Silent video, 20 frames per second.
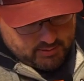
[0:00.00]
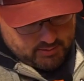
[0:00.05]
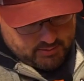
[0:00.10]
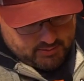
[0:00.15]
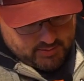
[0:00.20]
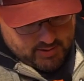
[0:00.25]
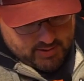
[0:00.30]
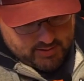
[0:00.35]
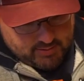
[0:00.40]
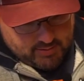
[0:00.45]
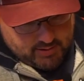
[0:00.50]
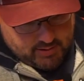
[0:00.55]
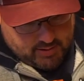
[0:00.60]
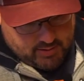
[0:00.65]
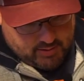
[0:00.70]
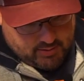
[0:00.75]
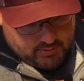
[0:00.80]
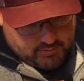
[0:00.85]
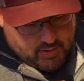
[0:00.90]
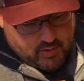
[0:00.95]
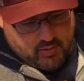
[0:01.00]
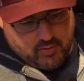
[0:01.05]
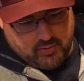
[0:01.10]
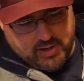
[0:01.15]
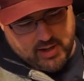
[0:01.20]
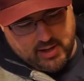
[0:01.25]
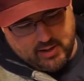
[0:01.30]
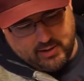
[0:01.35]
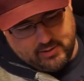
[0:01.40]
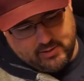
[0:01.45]
there anything else? Oh
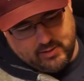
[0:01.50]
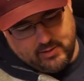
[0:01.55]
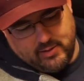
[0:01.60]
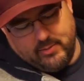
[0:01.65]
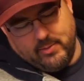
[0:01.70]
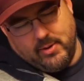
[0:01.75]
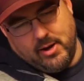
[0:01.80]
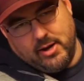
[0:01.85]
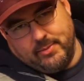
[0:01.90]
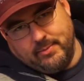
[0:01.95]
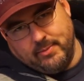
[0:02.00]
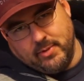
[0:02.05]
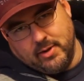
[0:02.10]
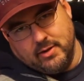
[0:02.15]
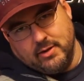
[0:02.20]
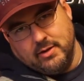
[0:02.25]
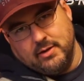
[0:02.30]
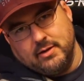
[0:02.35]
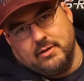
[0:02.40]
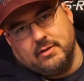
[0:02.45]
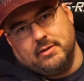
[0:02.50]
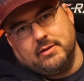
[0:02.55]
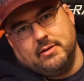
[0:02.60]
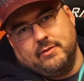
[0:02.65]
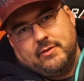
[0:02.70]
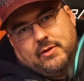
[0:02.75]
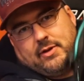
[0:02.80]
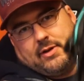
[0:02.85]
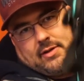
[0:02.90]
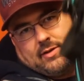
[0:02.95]
yeah, and then the bottom.
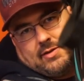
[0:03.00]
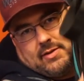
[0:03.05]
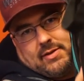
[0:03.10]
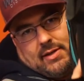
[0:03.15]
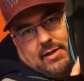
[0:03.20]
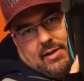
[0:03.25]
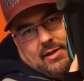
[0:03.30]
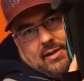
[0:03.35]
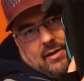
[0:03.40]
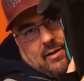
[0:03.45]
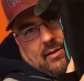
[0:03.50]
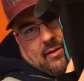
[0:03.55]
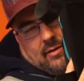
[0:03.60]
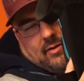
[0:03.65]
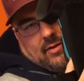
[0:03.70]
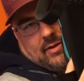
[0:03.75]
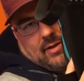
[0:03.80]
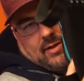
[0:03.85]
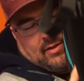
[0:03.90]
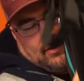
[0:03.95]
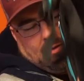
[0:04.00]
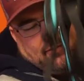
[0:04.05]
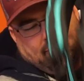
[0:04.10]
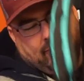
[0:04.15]
If you can see, there's these little